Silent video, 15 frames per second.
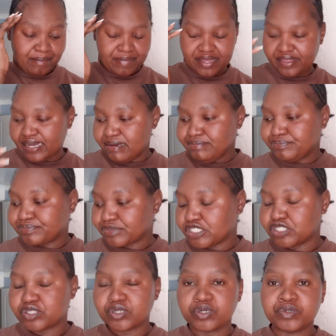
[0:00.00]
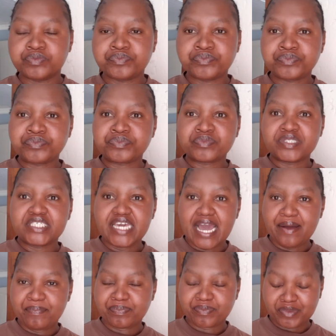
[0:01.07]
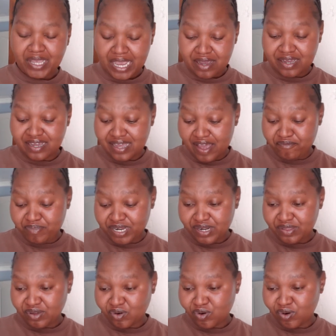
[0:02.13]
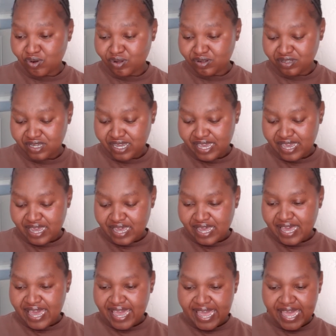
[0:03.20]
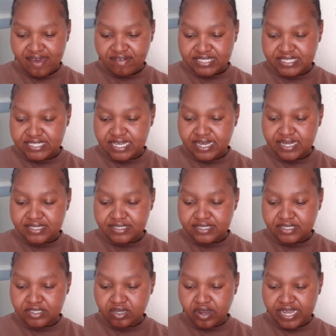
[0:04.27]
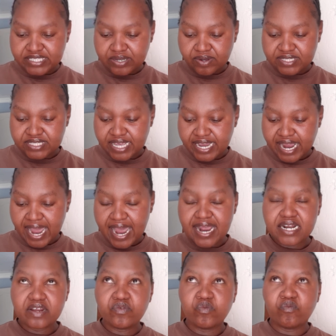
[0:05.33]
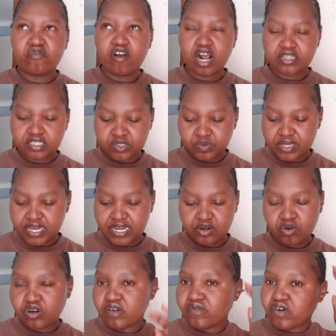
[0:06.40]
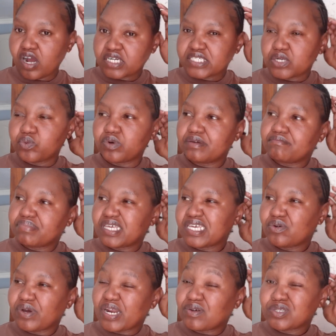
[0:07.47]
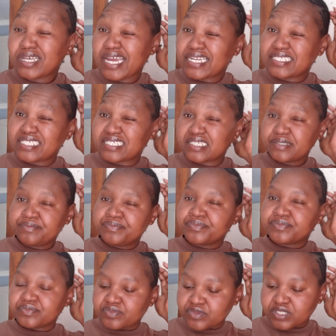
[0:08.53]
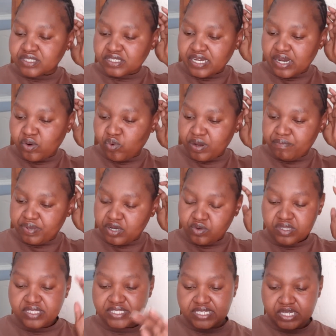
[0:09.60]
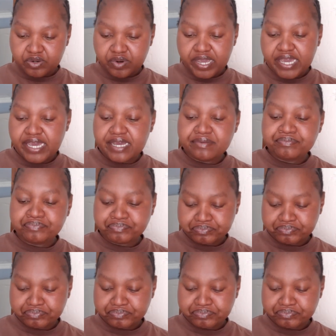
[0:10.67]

mother, so yeah, I've been in the call ever since. So as I was saying, I hardly vlogged this weekend, only vlogged at Wimpy when I was at Wimpy with T-Ray,